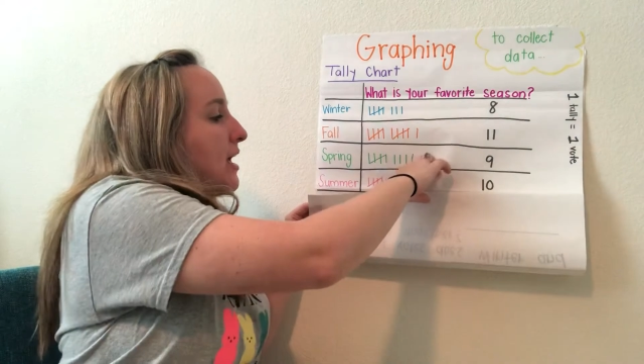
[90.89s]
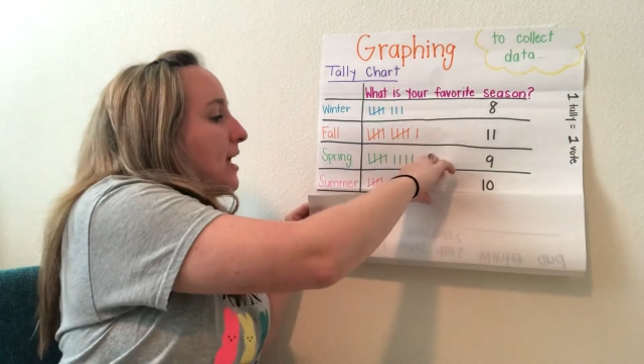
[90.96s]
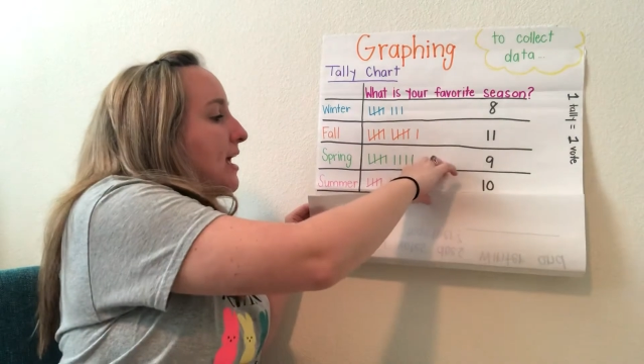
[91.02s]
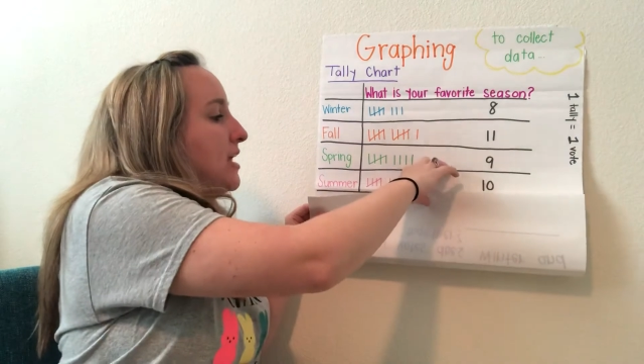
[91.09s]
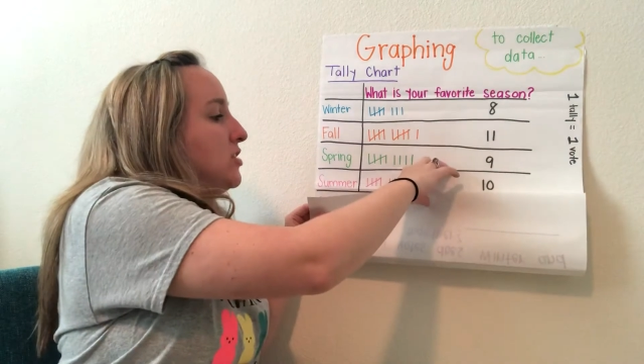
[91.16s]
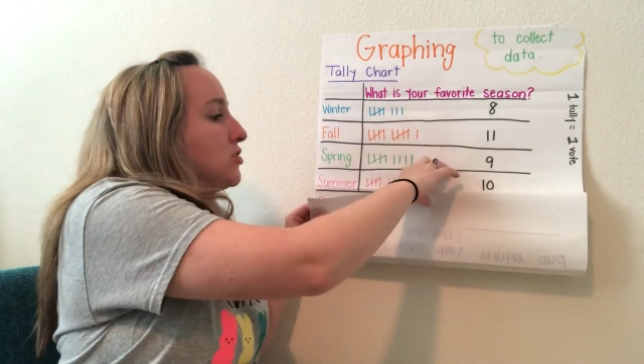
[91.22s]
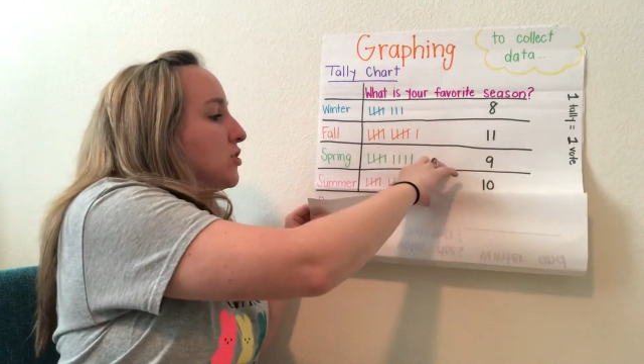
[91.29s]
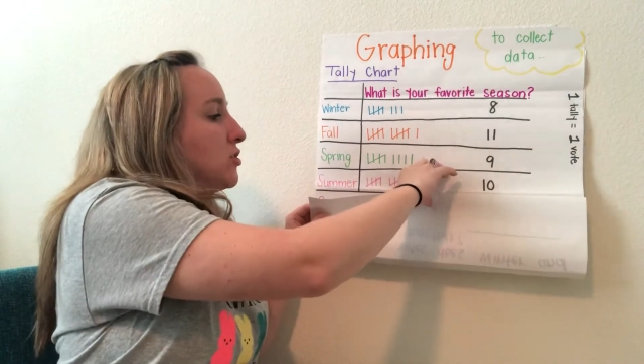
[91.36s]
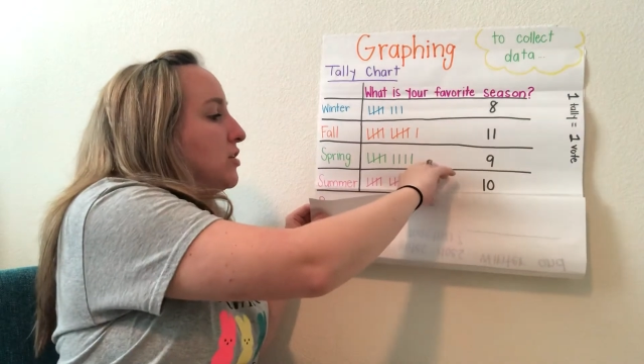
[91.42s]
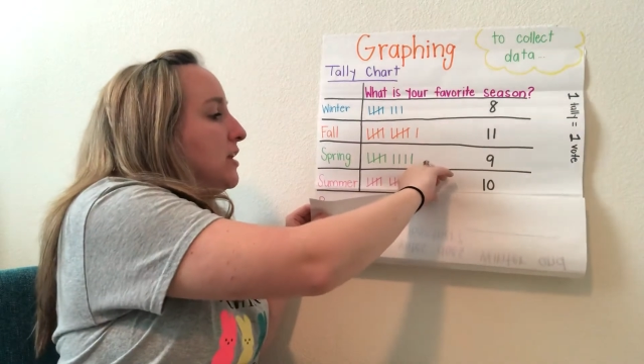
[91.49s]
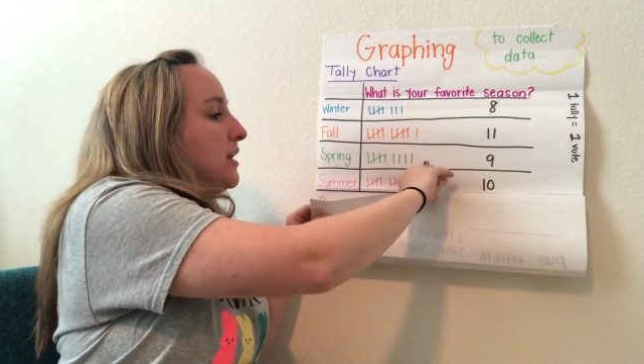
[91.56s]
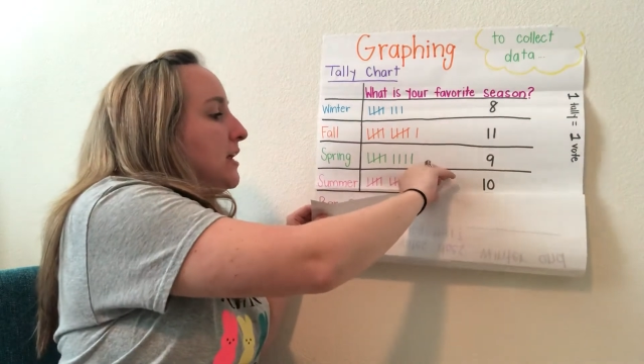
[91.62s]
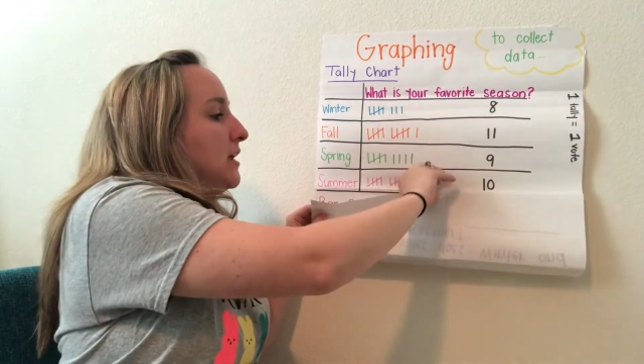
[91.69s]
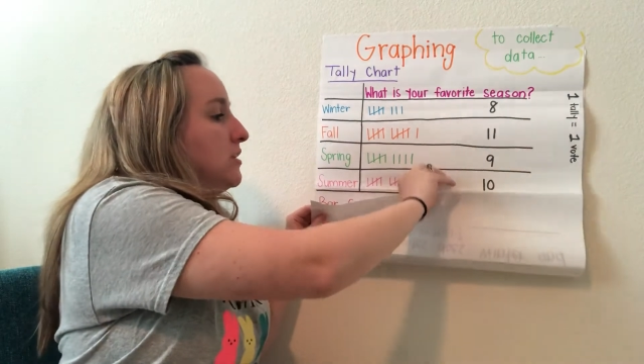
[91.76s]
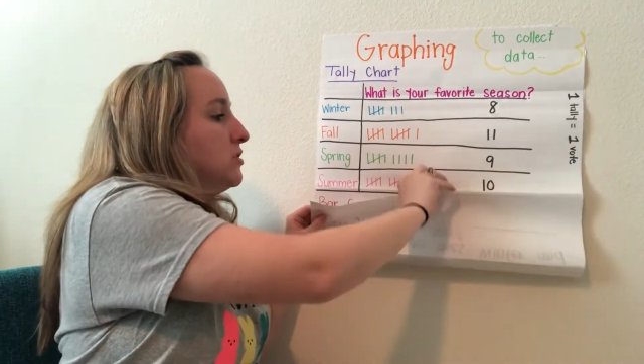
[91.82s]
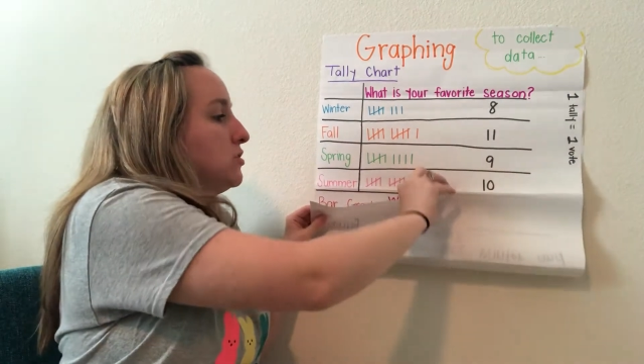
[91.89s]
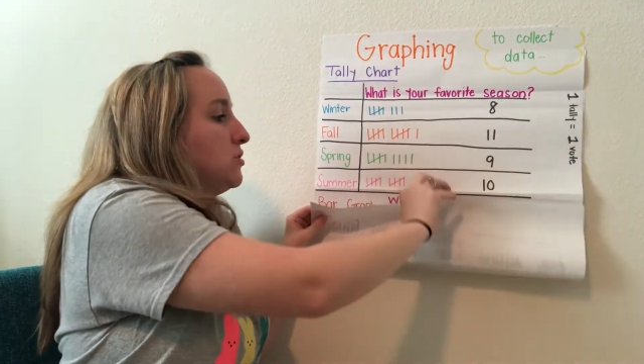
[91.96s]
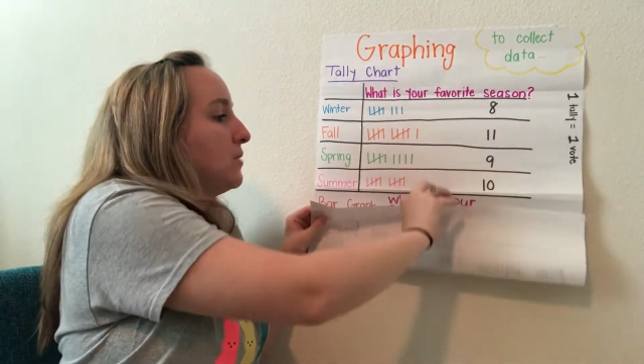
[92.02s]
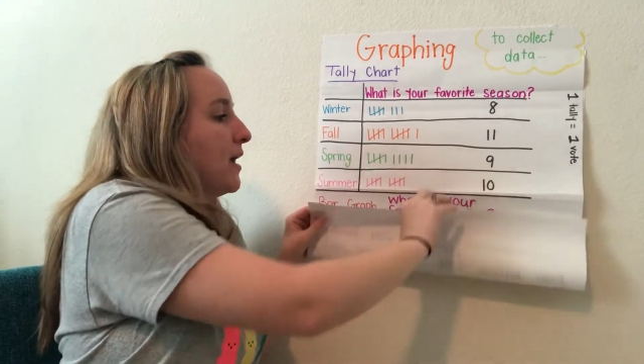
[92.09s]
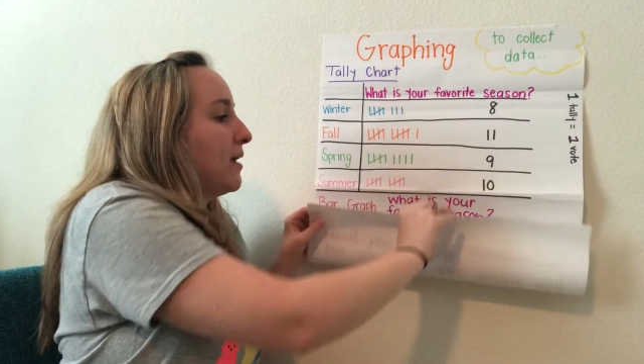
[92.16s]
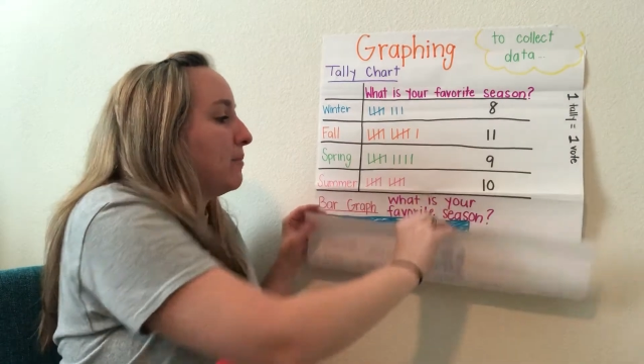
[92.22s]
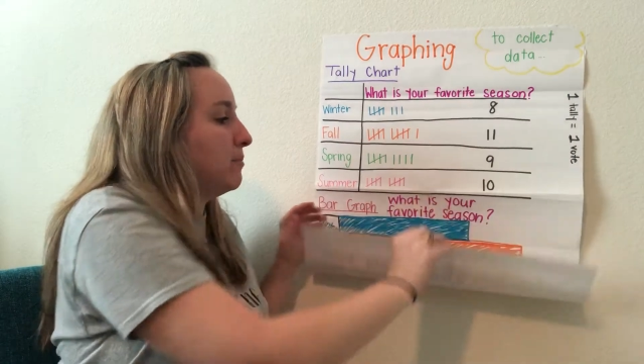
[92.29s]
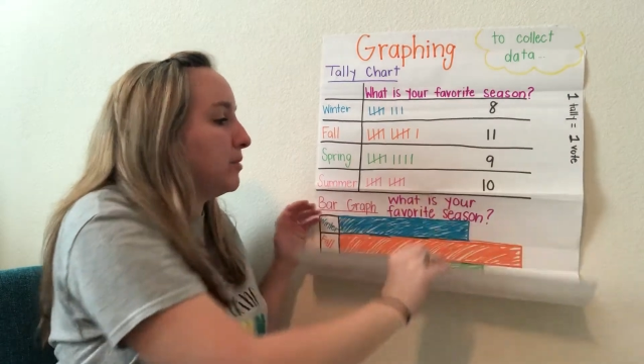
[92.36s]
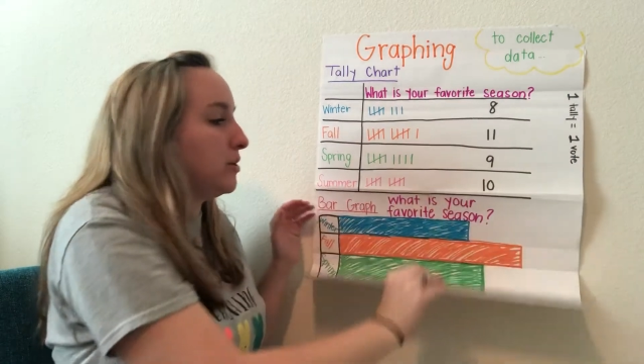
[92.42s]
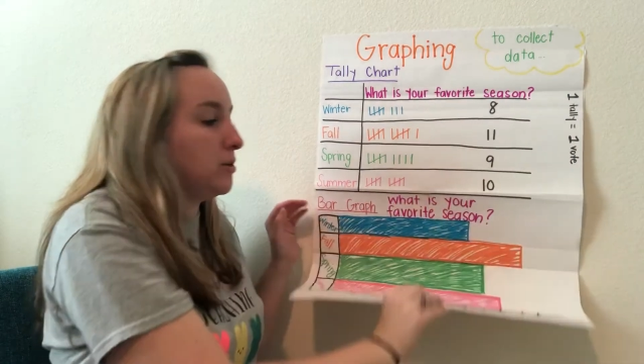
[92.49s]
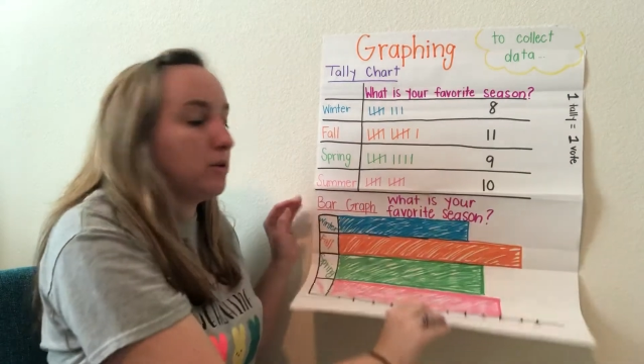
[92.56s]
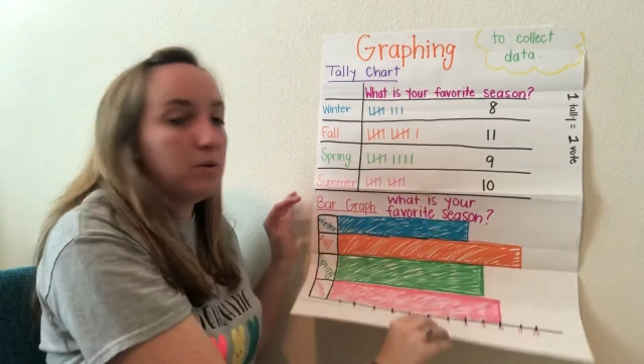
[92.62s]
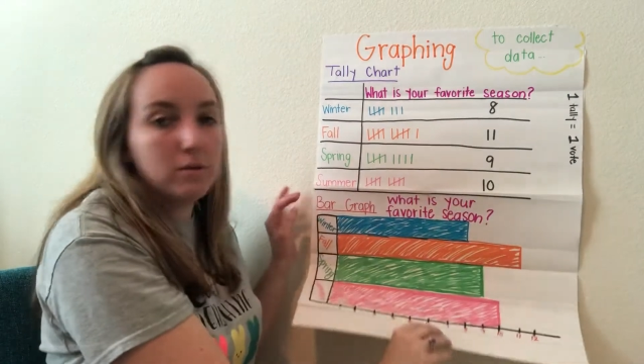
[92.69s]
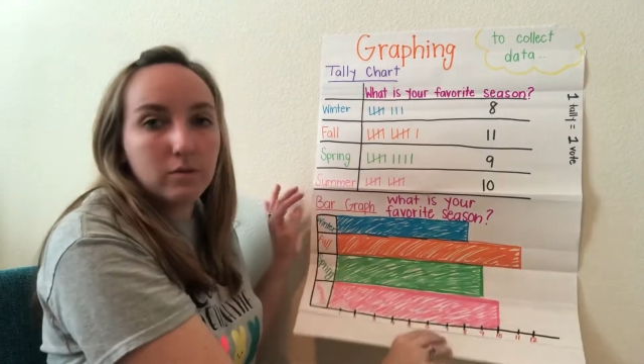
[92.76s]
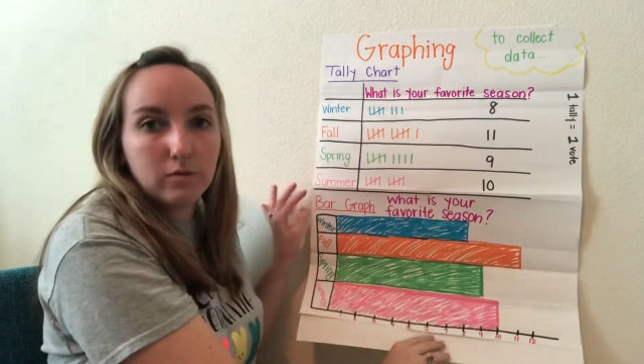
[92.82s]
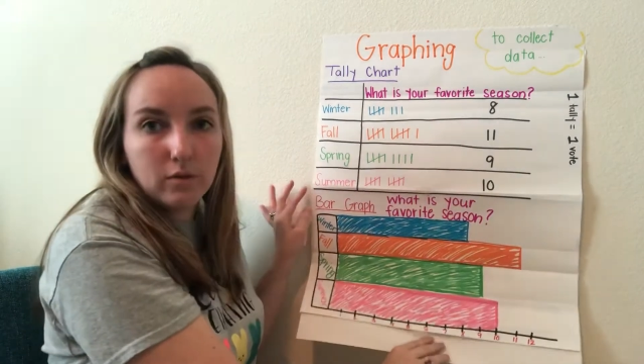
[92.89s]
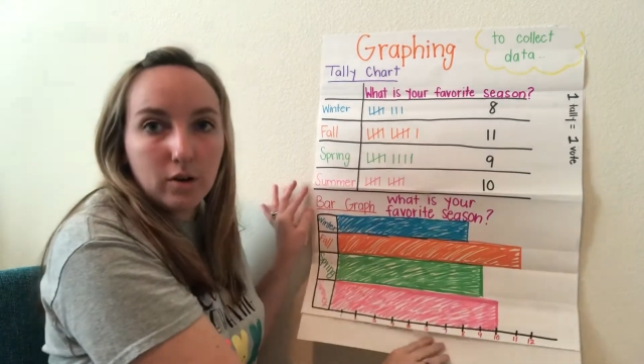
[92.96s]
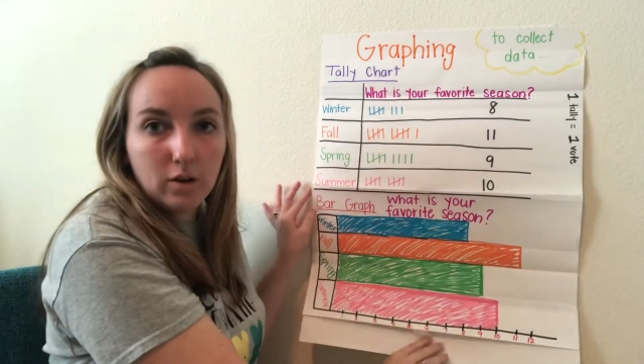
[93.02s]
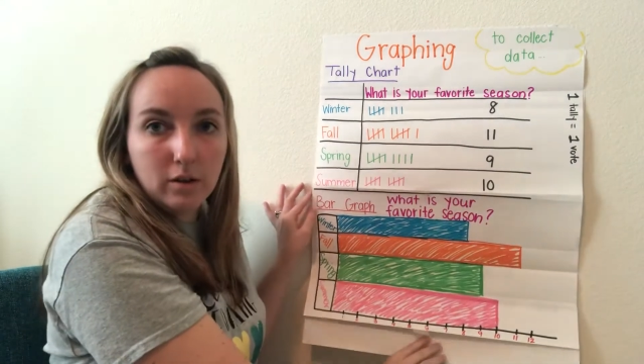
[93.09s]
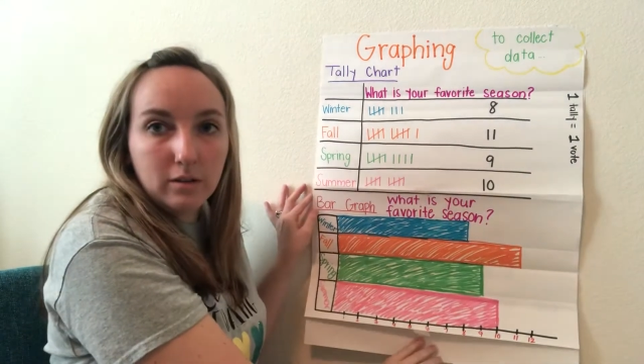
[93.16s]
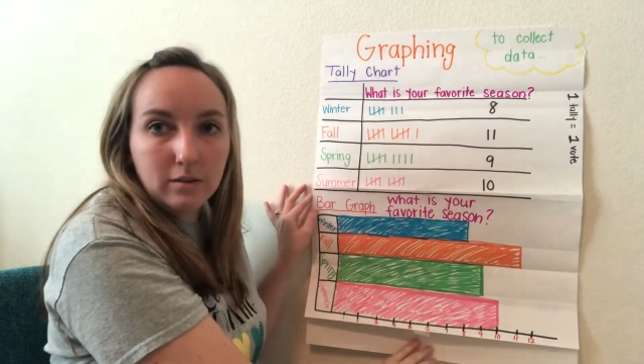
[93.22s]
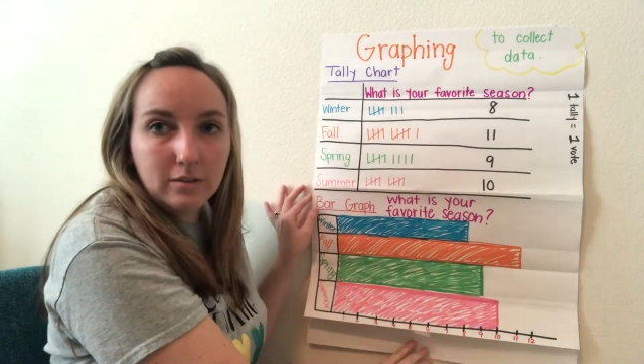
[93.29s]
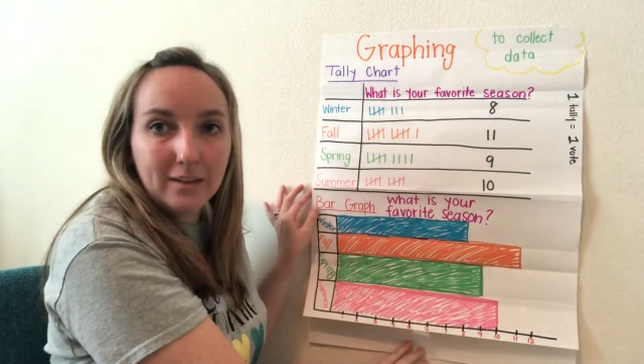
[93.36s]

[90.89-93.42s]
and turn it into a beautiful